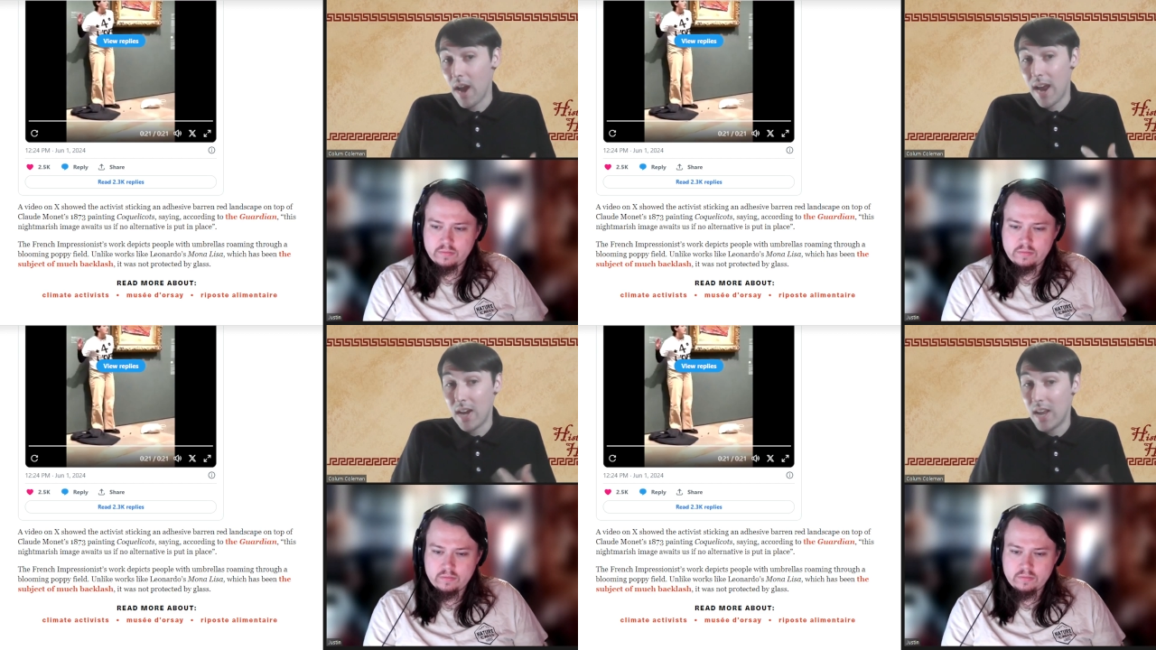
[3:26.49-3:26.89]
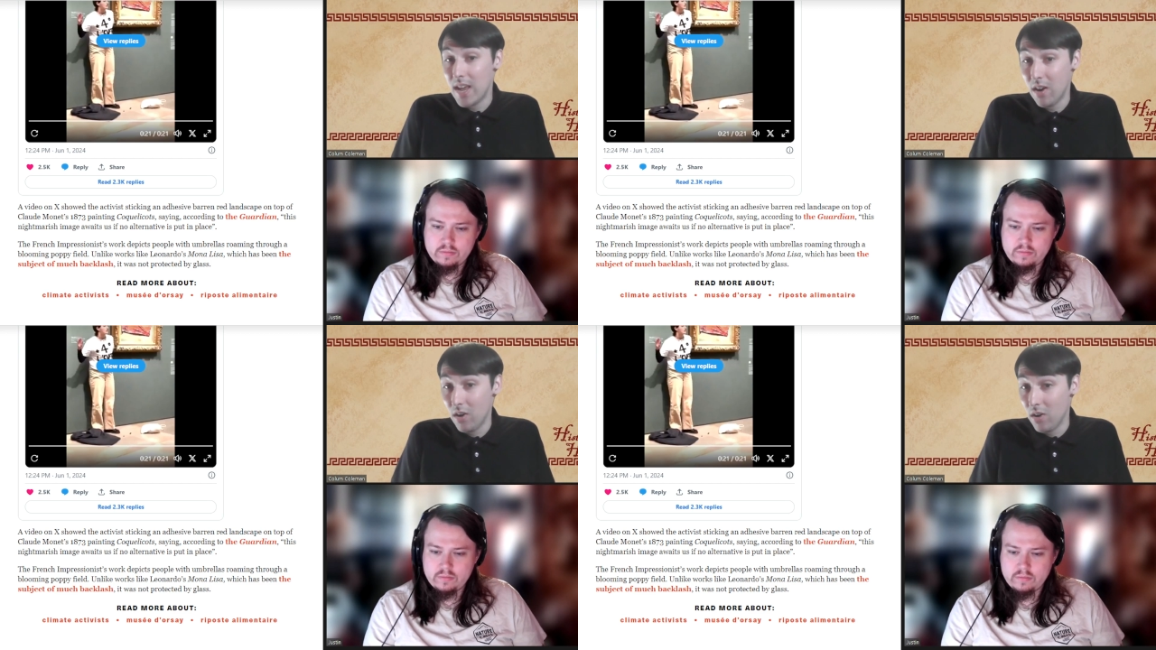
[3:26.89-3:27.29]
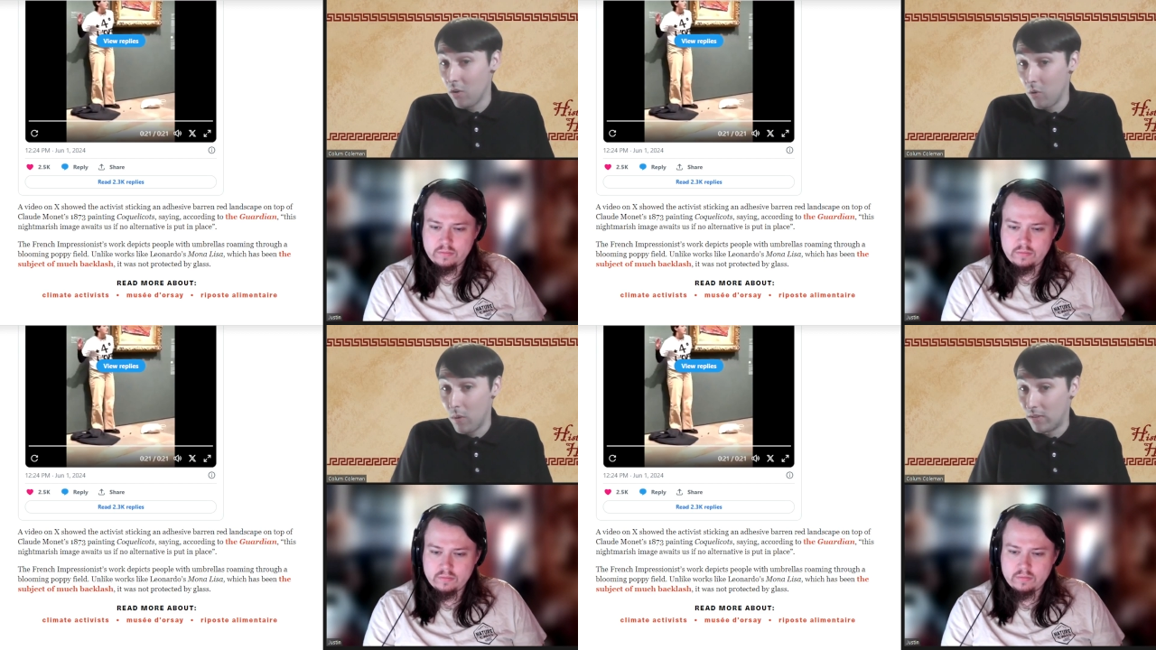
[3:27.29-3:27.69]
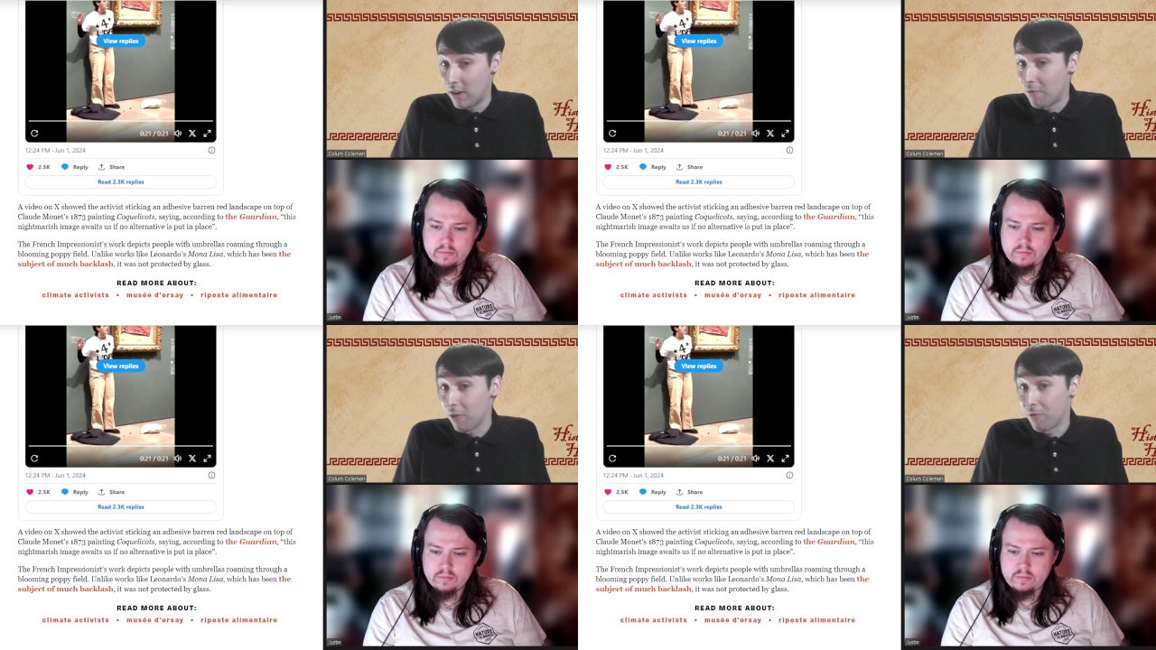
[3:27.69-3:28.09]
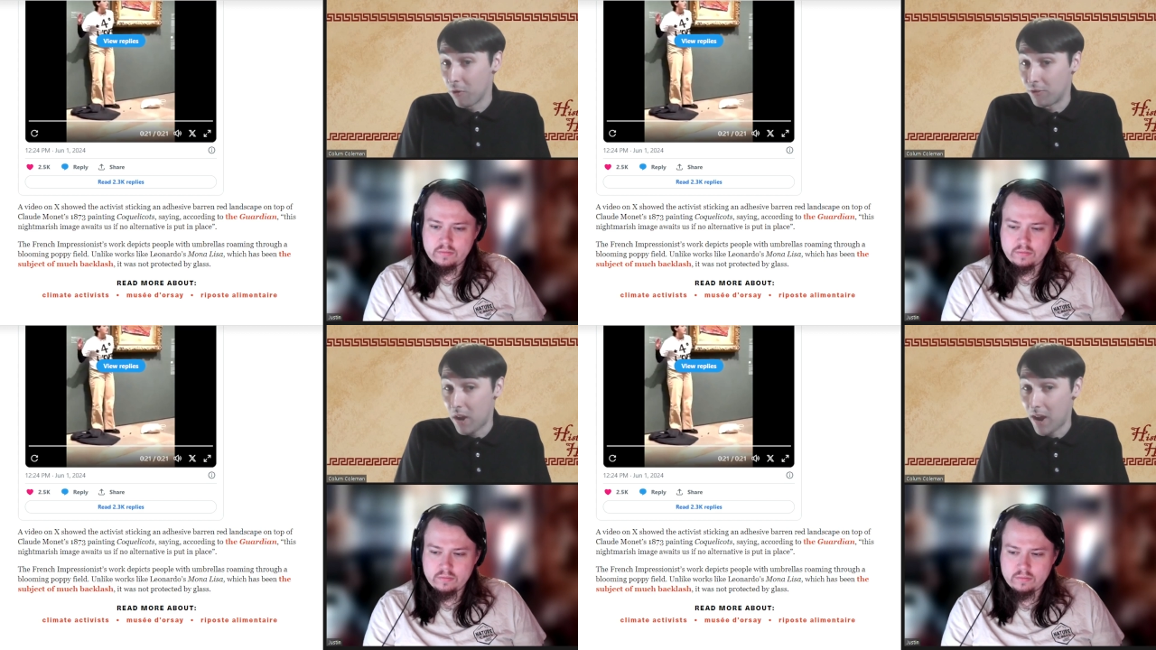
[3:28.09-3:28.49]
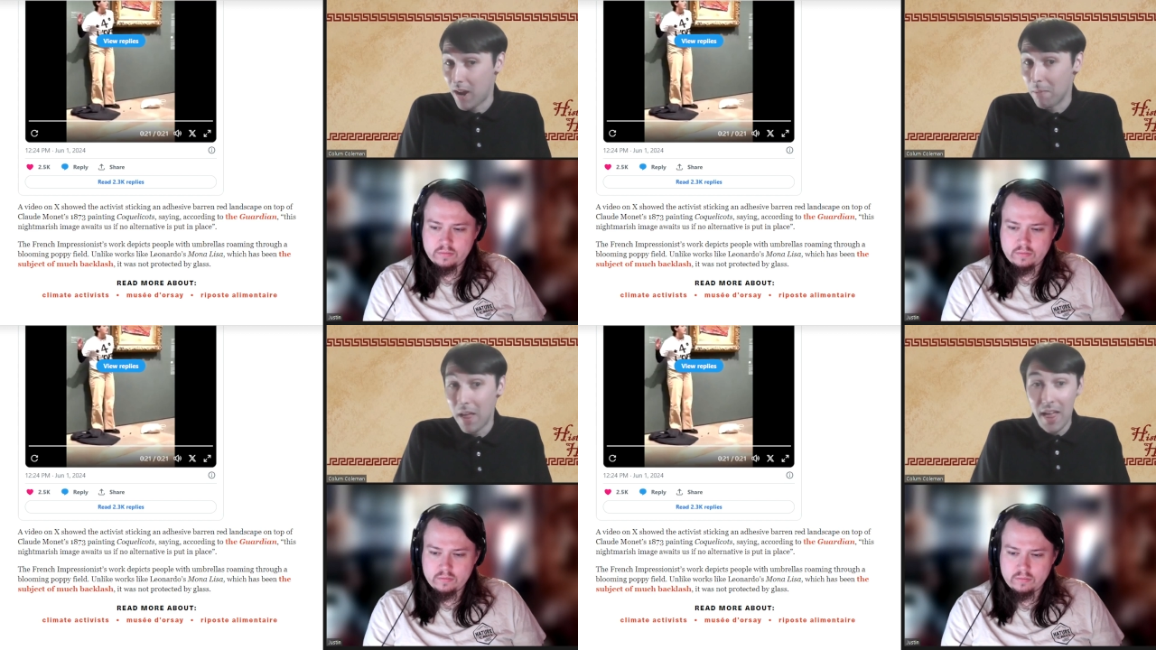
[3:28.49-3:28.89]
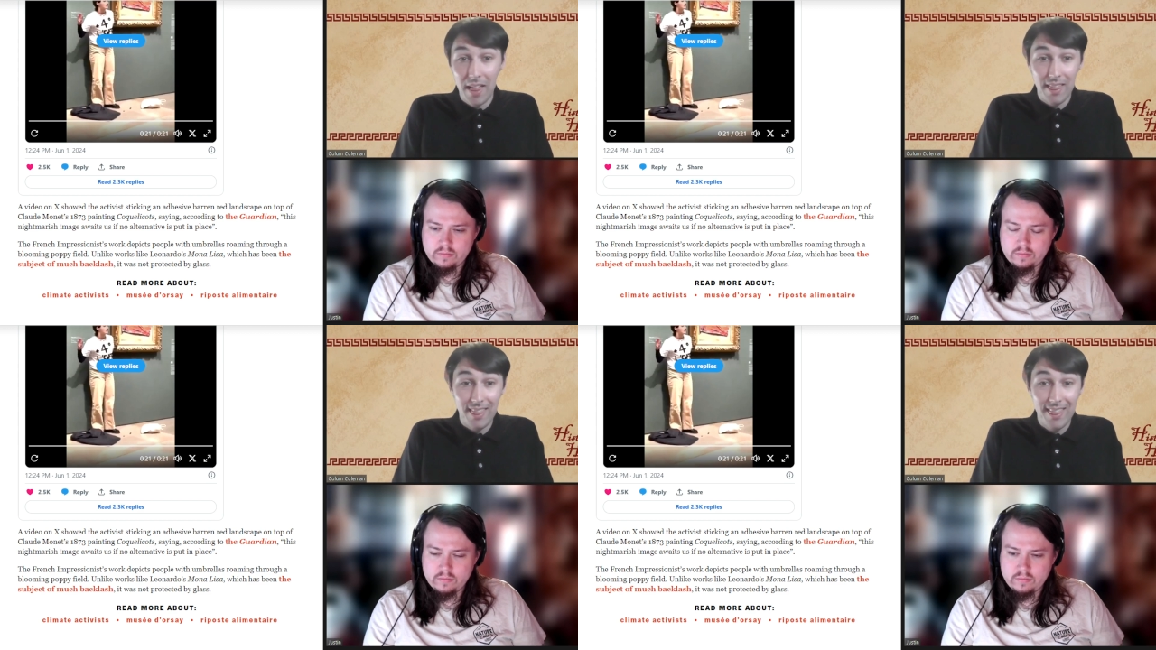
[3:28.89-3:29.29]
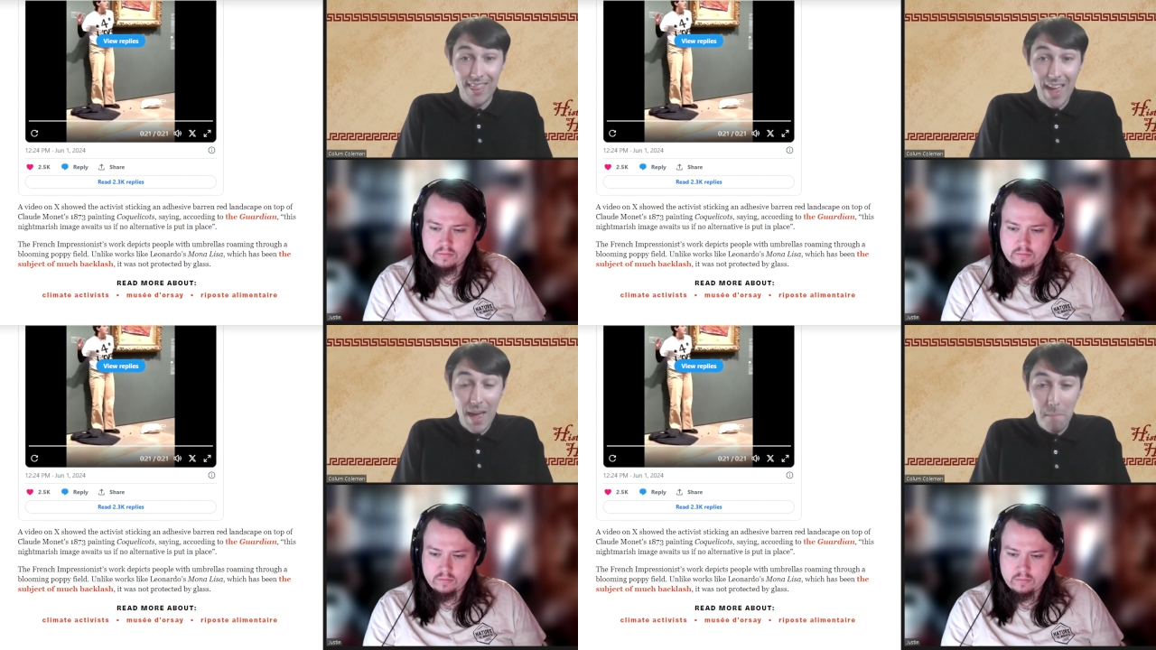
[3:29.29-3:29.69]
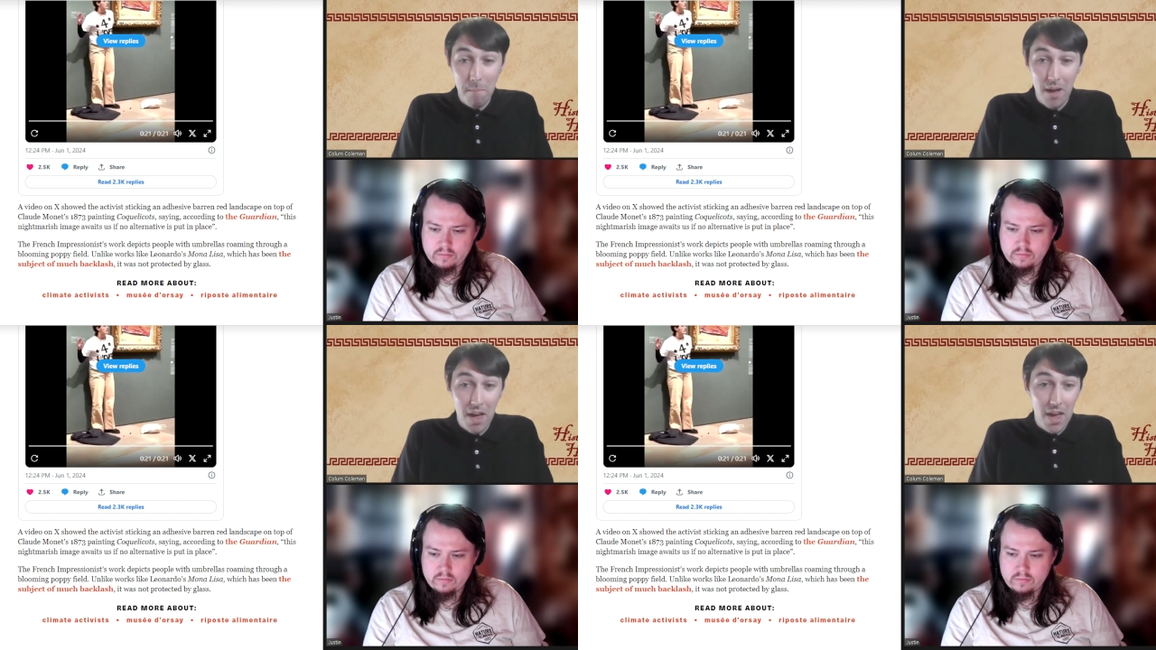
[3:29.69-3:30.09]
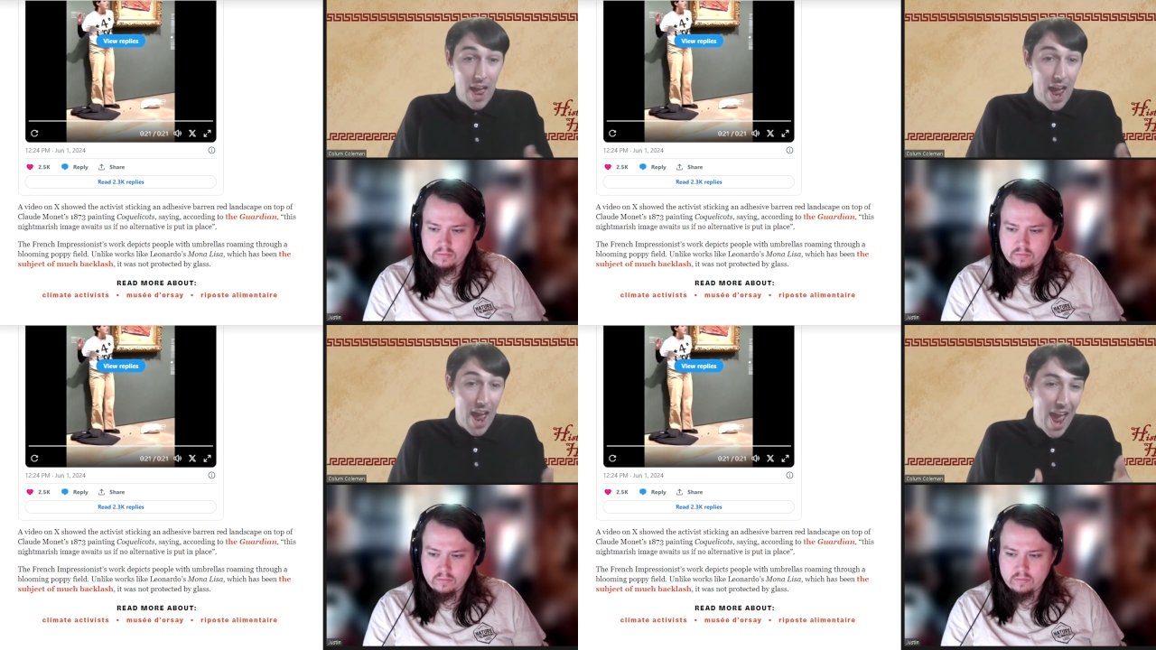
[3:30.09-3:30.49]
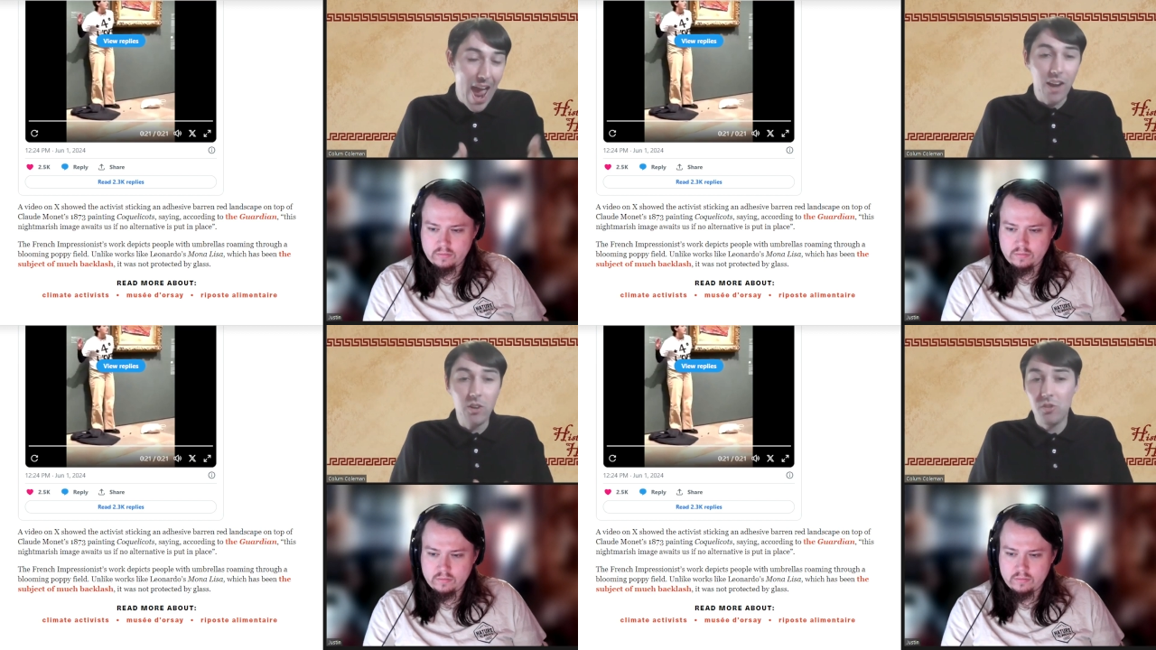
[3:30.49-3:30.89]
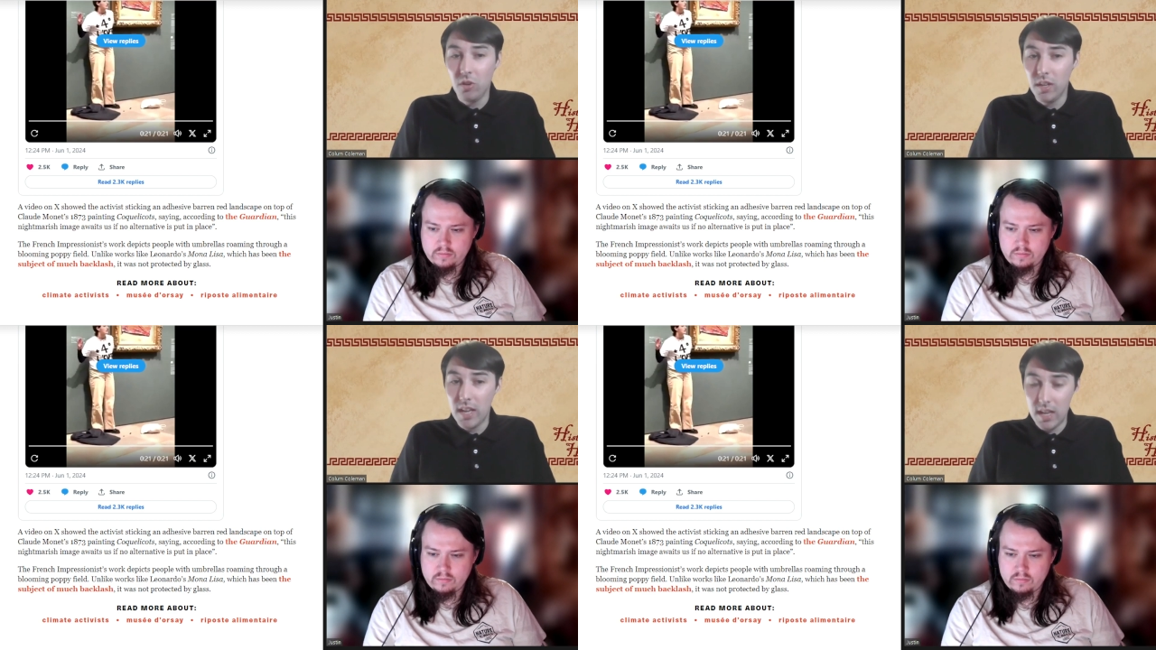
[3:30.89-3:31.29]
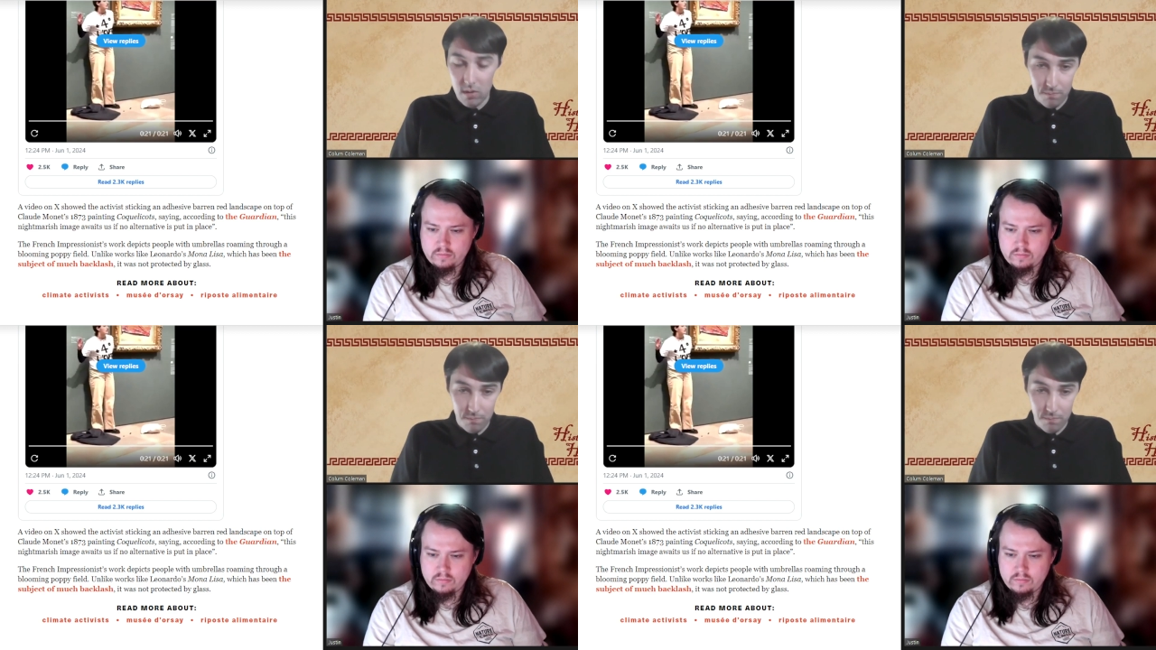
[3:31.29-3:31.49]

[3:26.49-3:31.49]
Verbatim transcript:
Speaker 1: And here we see for the first time them actually